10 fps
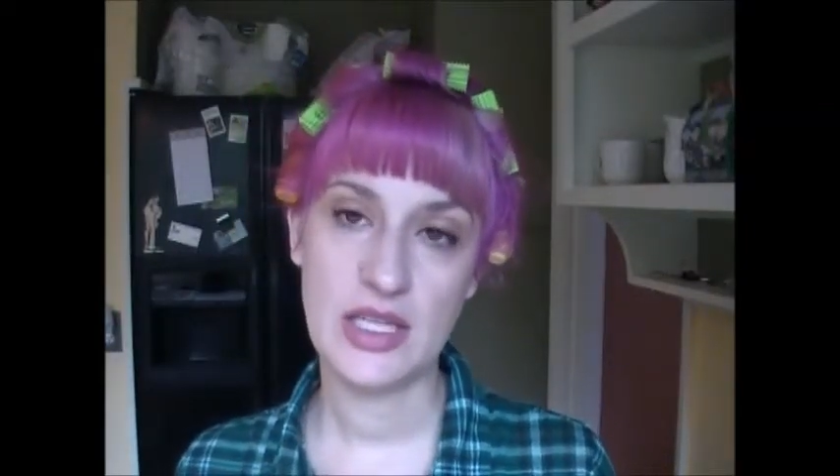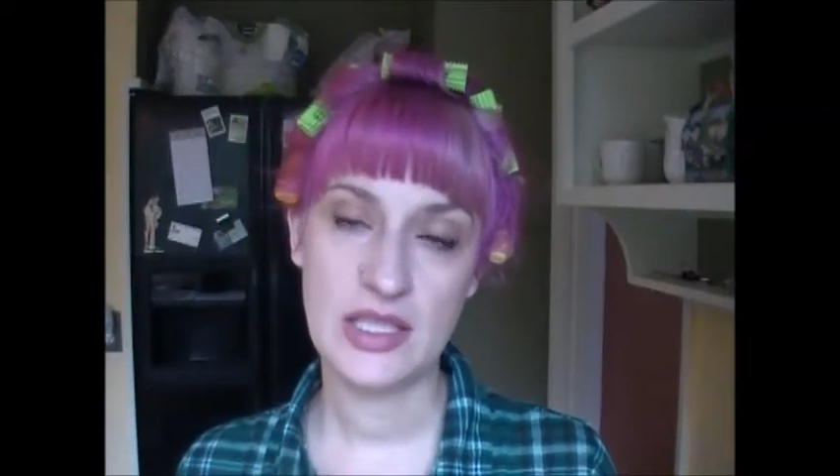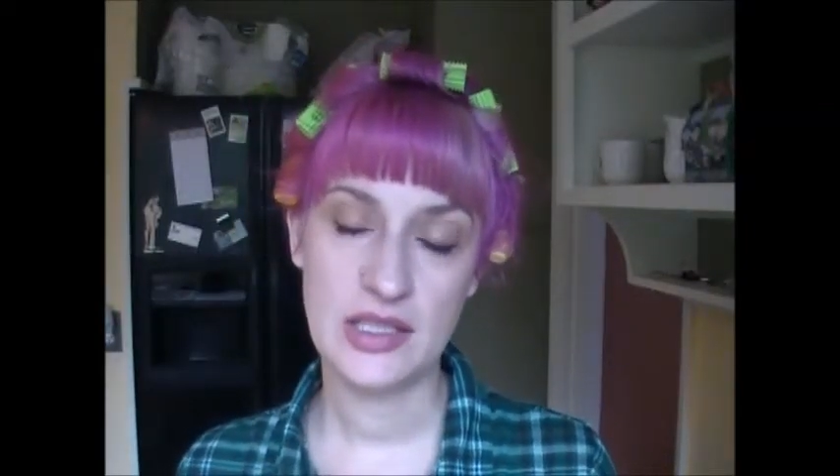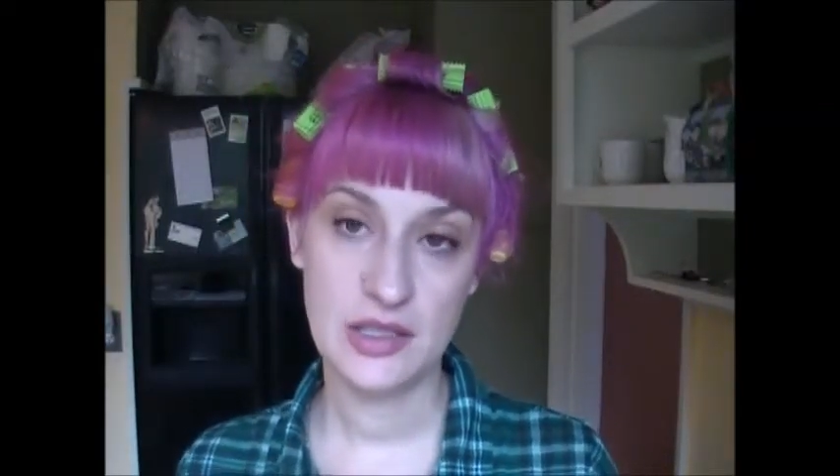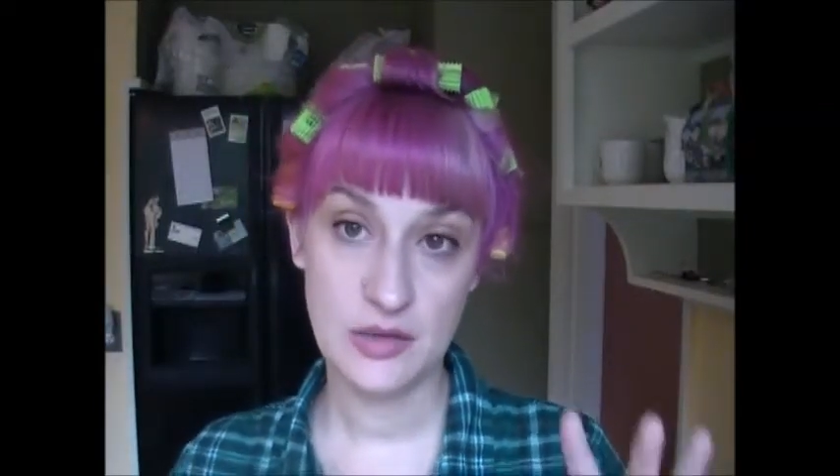I
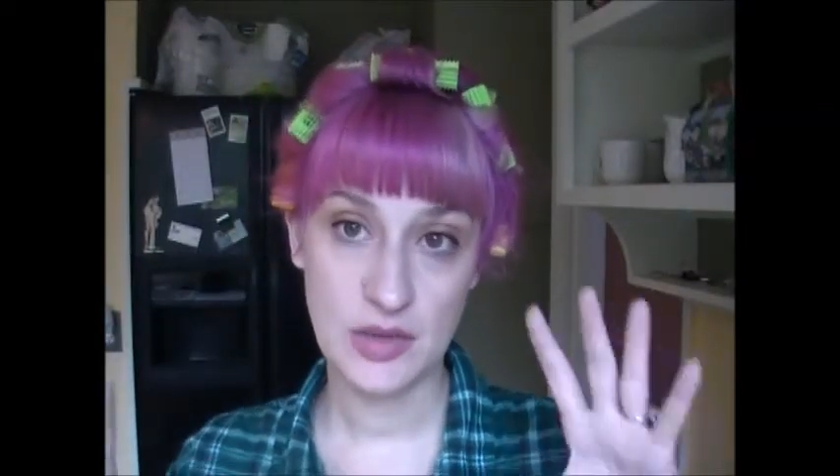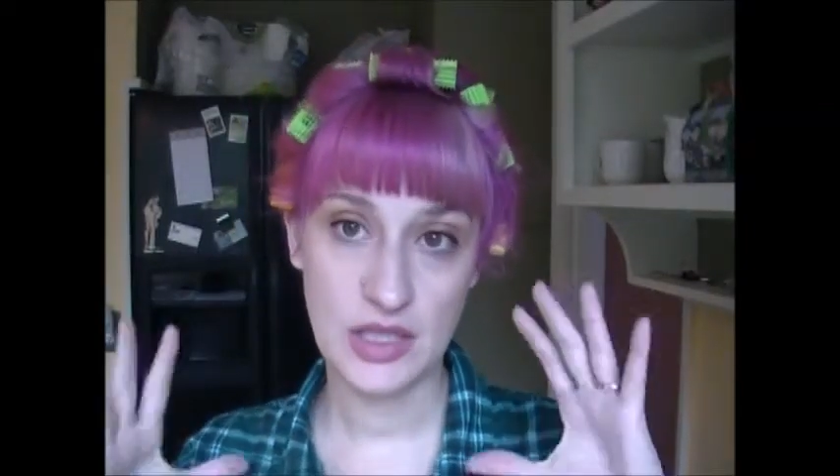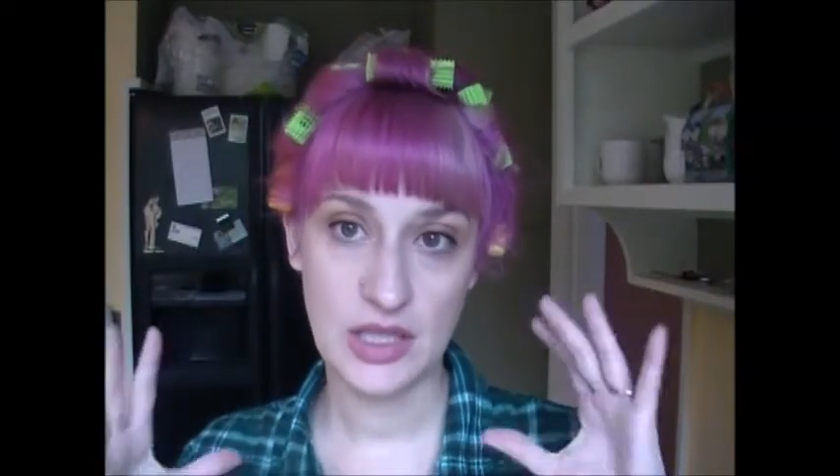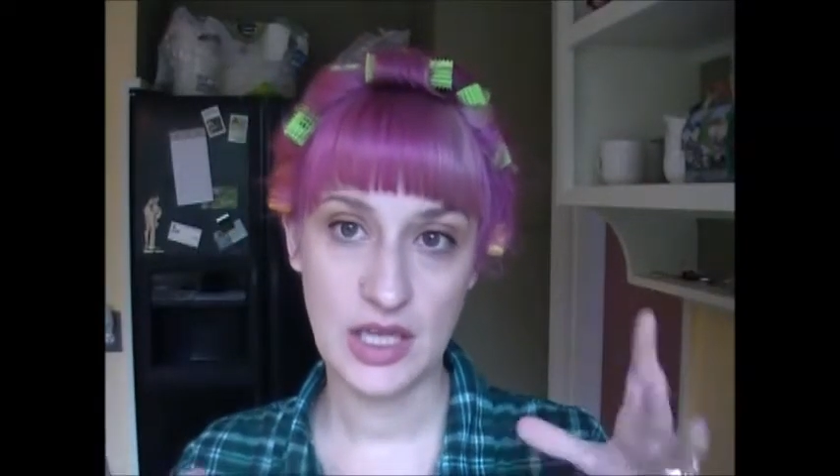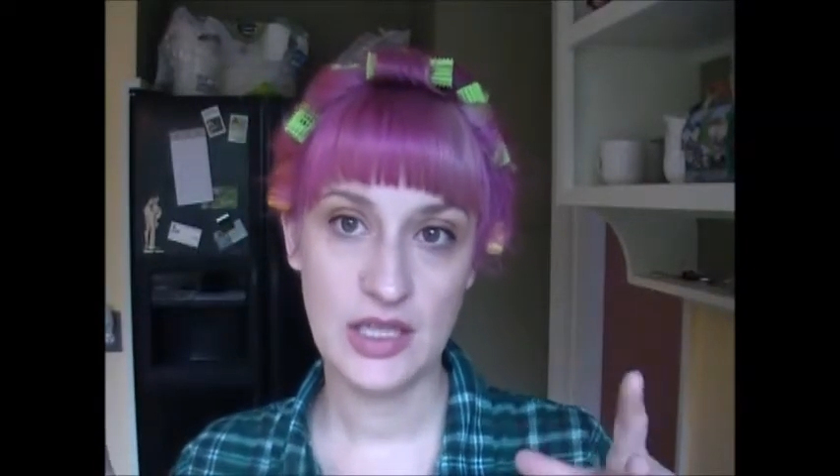tend to do a
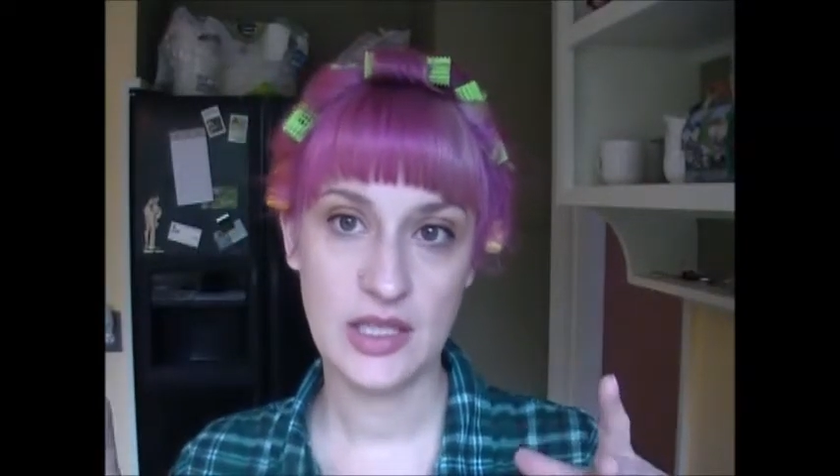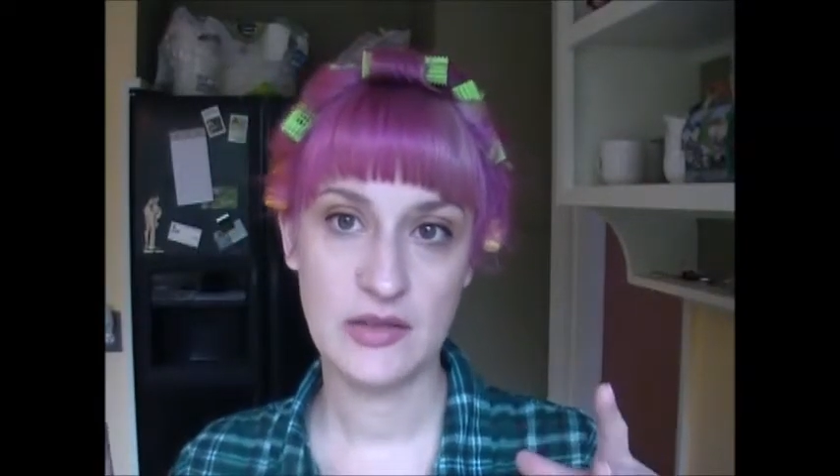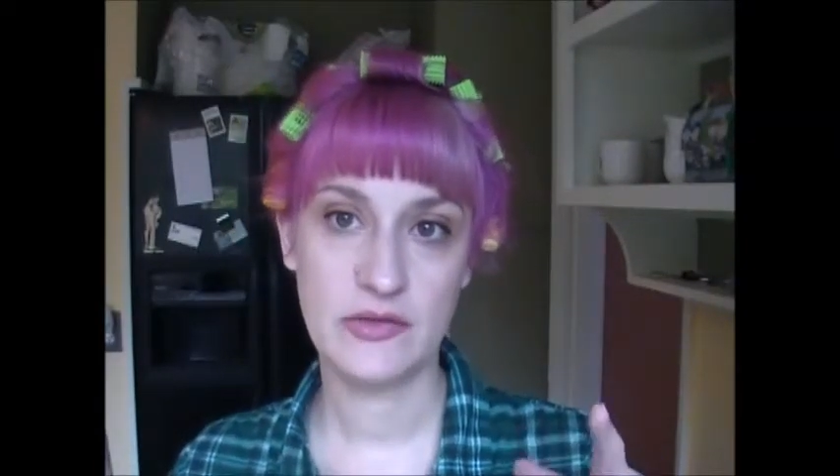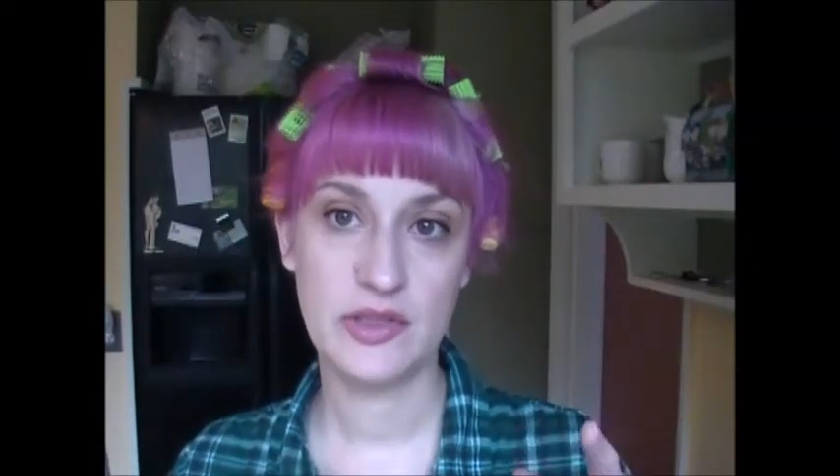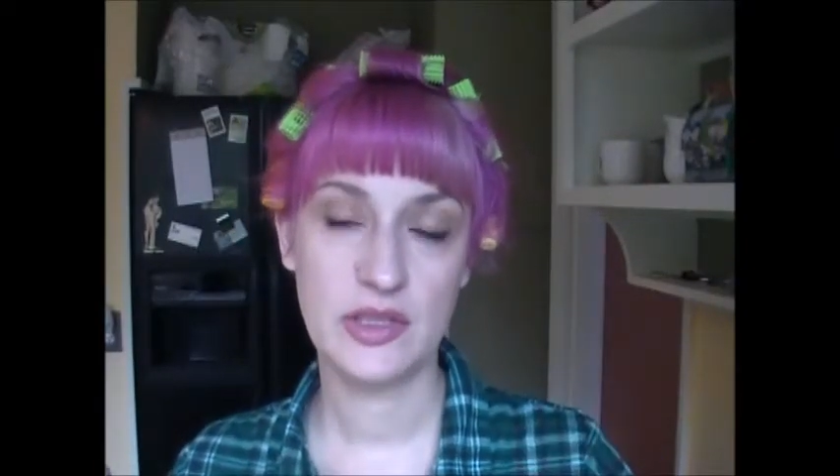lot
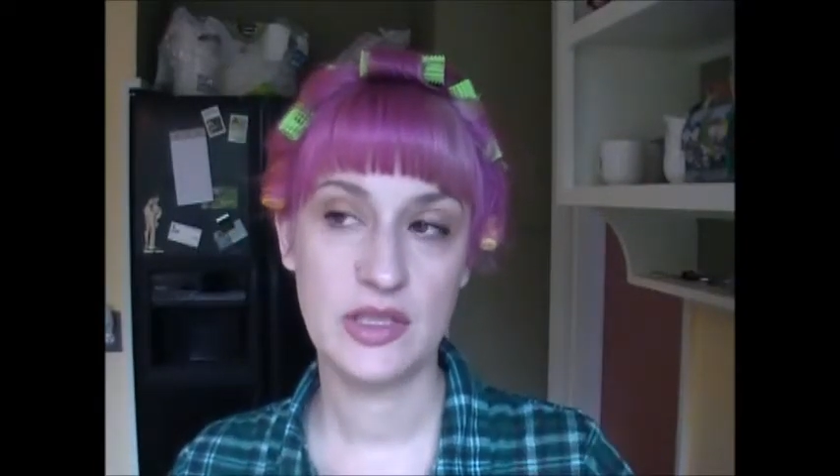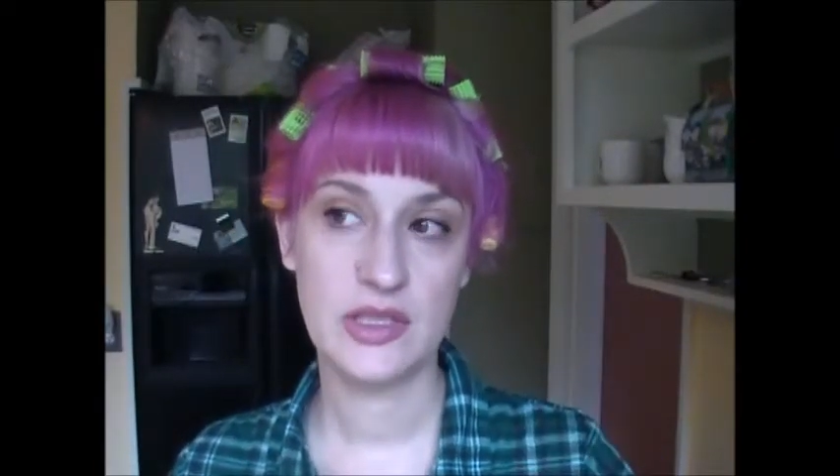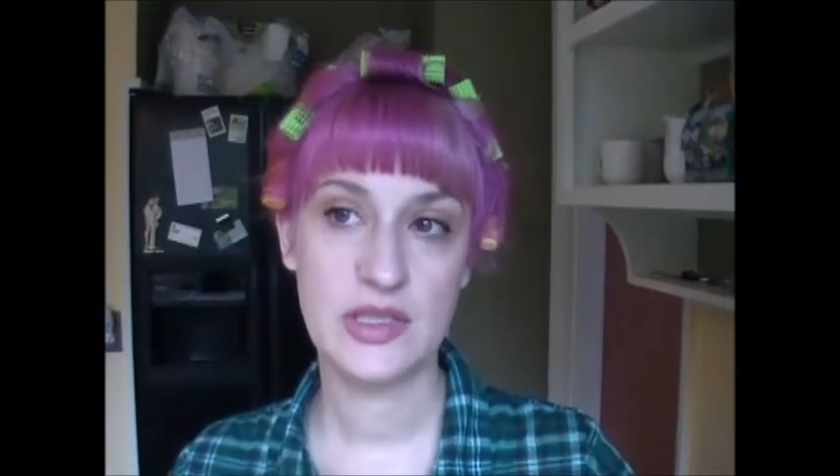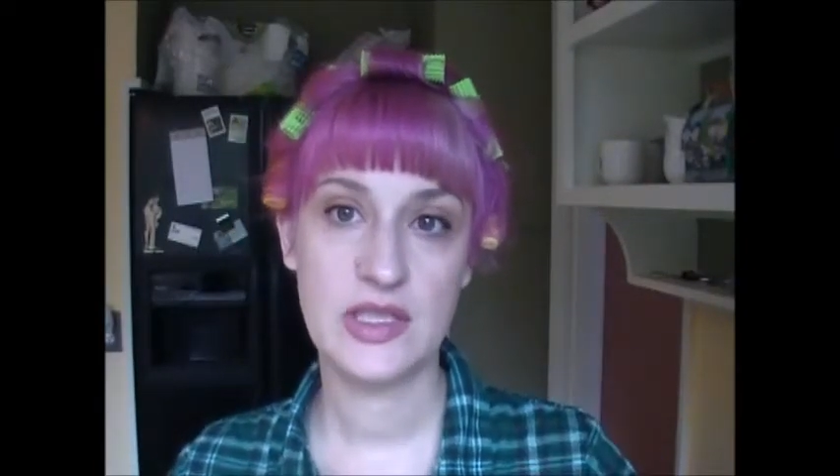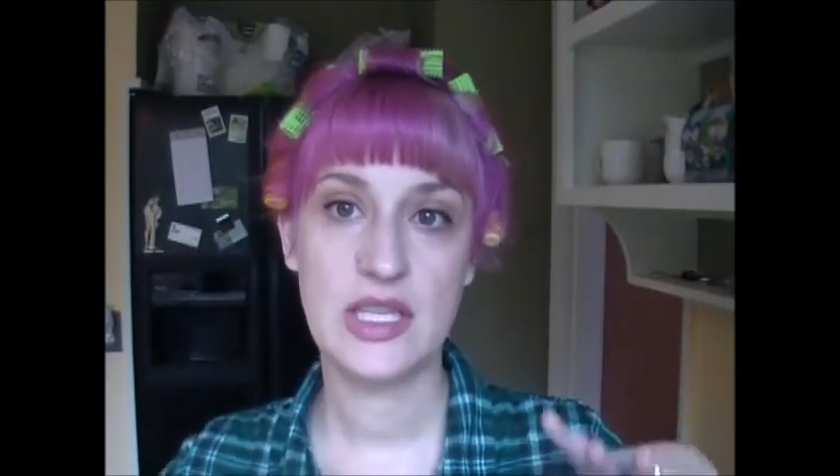of looks